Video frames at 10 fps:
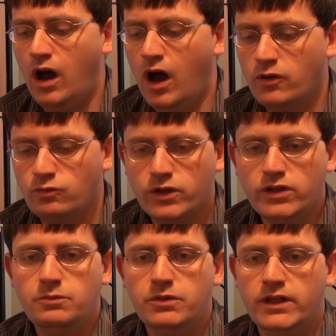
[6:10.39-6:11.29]
I
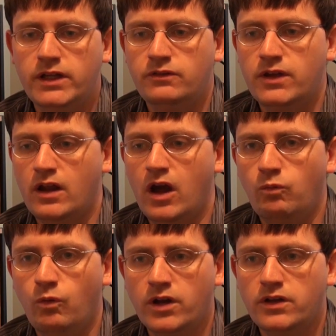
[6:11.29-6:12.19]
really believed that I
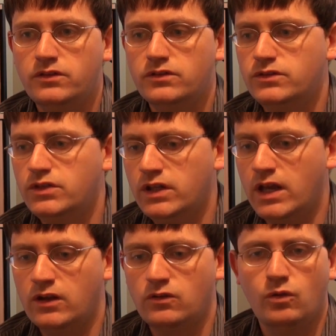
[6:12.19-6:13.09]
wanted to
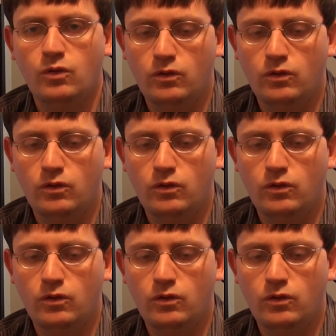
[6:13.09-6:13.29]
get